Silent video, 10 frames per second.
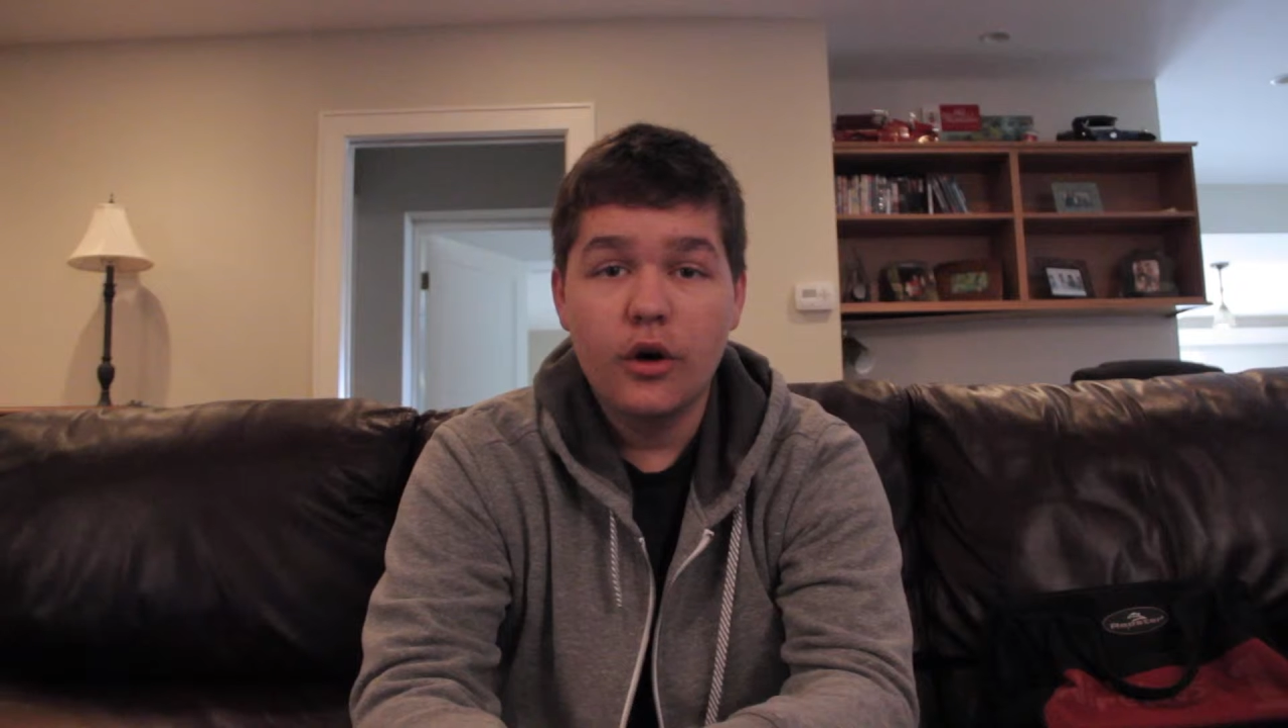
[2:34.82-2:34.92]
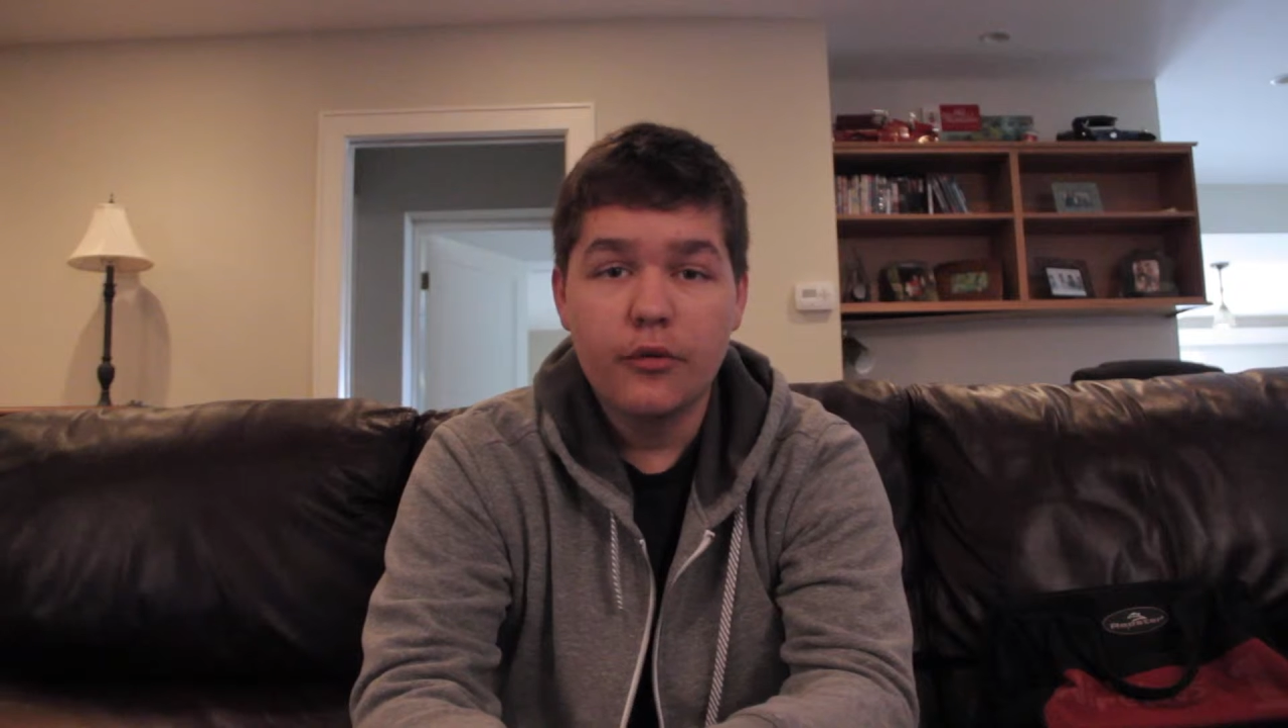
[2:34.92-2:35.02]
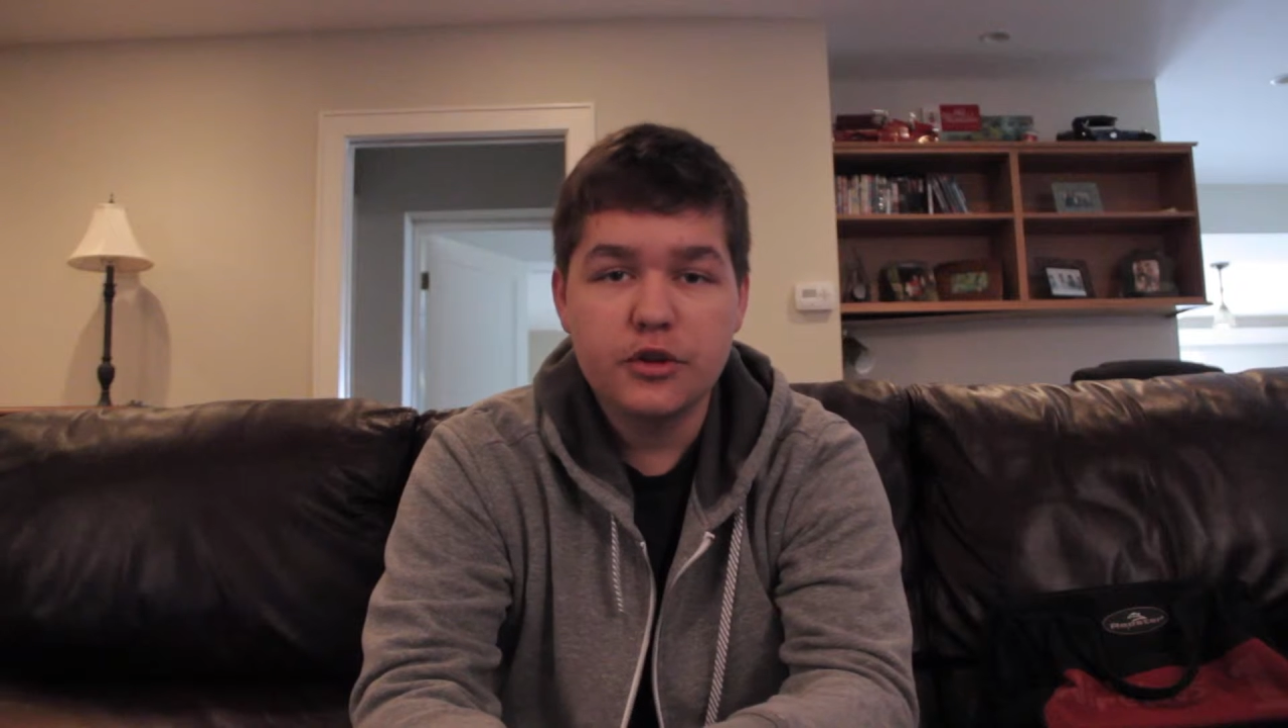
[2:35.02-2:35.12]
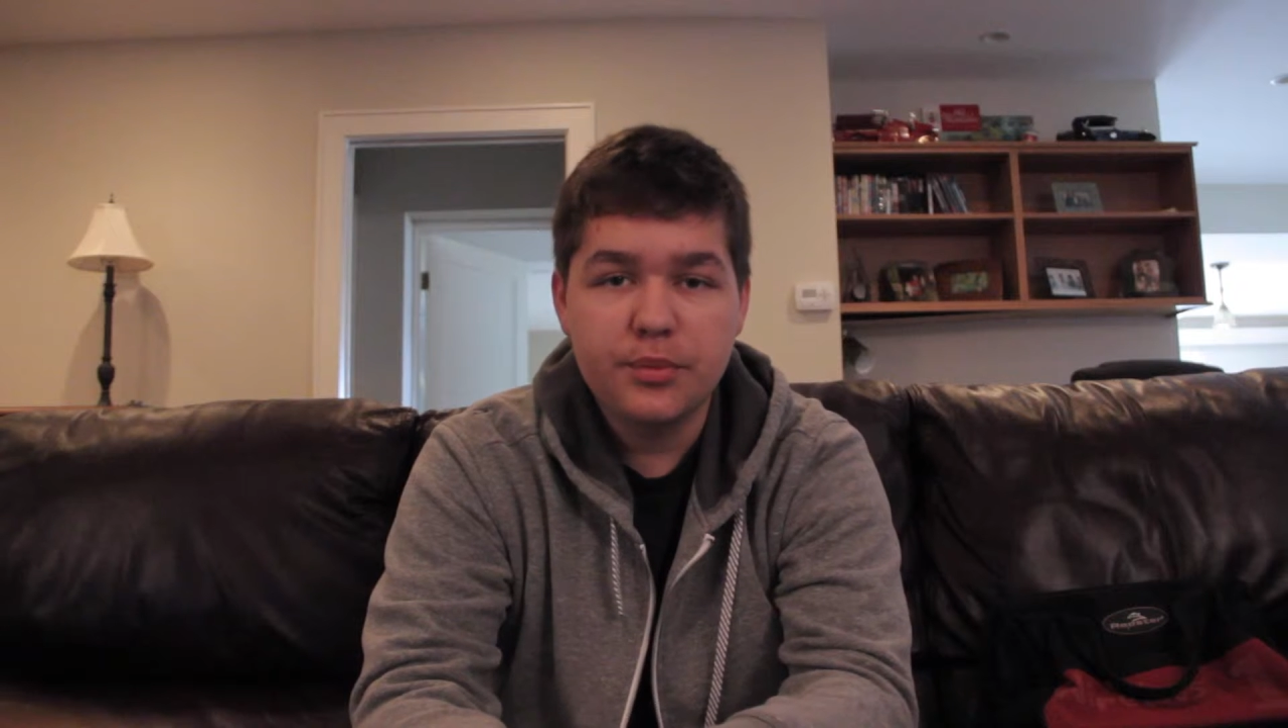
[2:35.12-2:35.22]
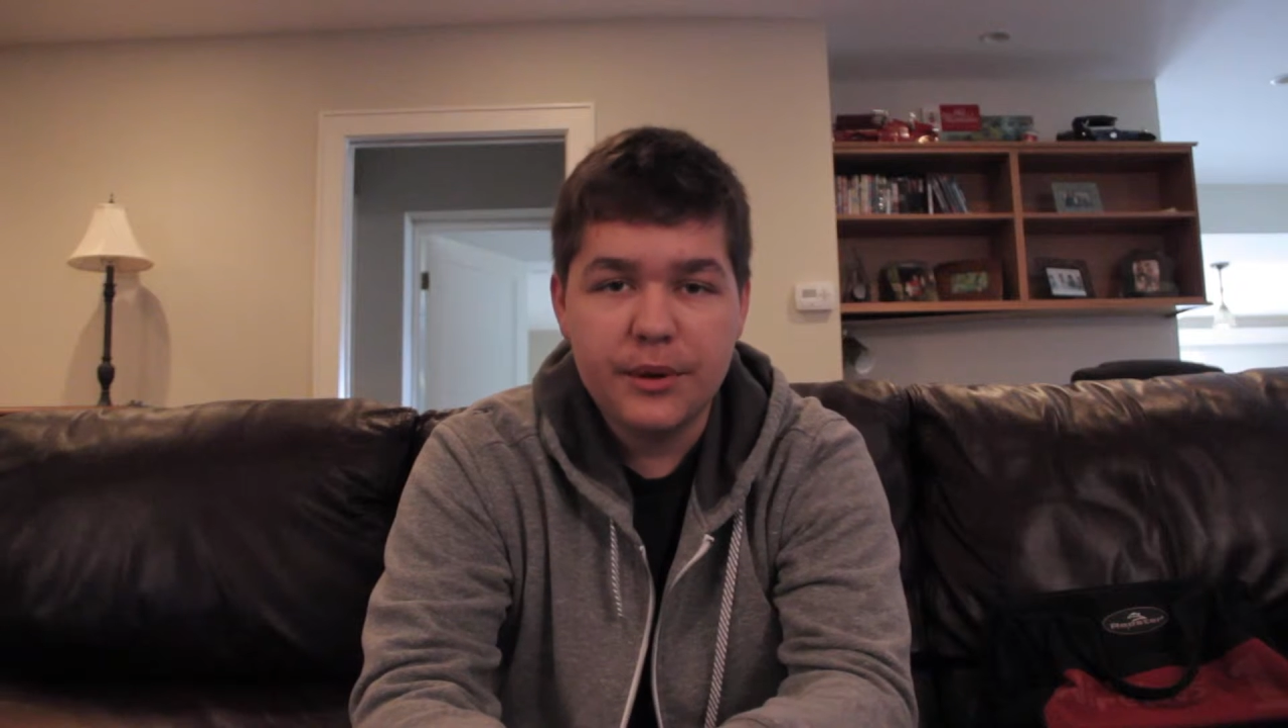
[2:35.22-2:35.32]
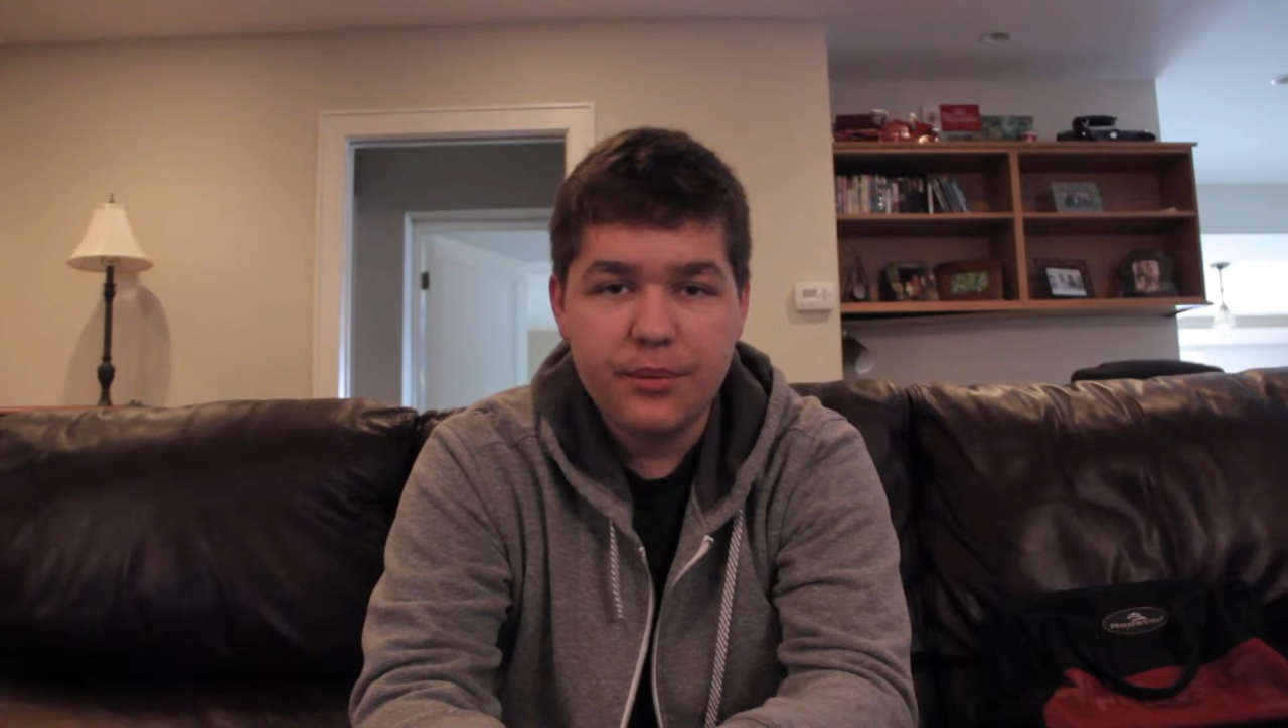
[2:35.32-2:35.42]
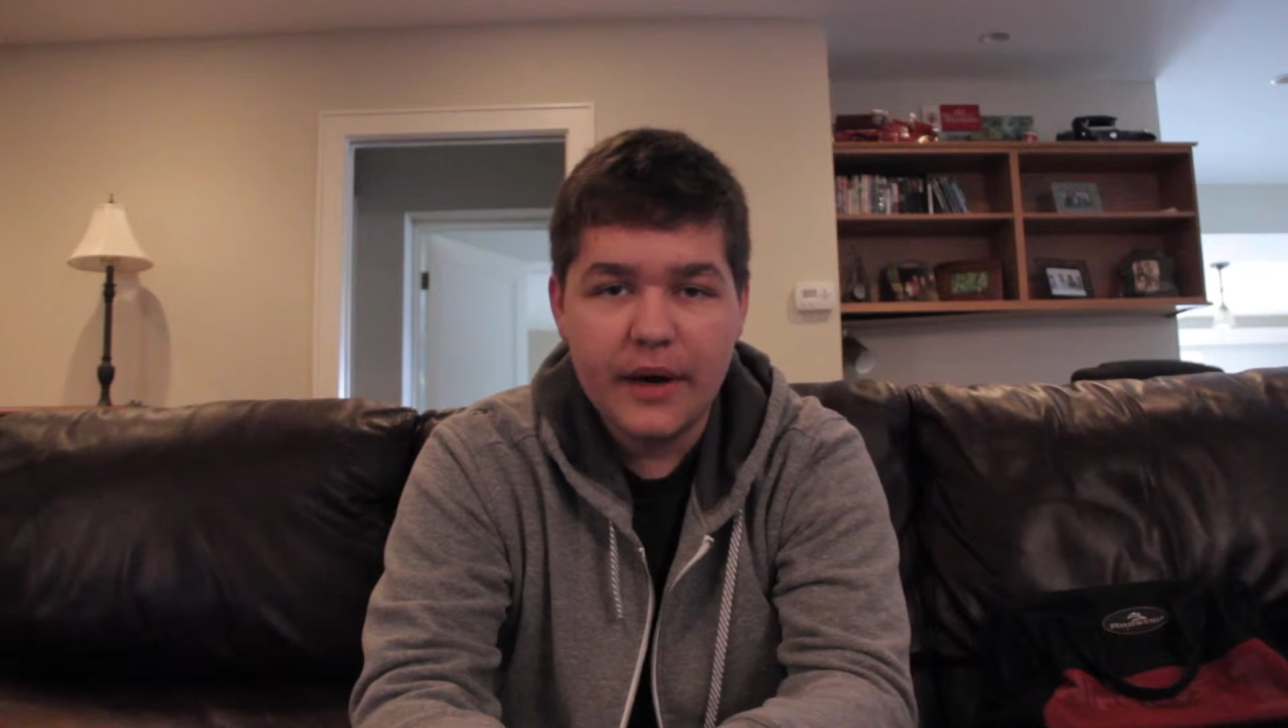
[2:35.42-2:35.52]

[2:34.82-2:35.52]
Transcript: Over spring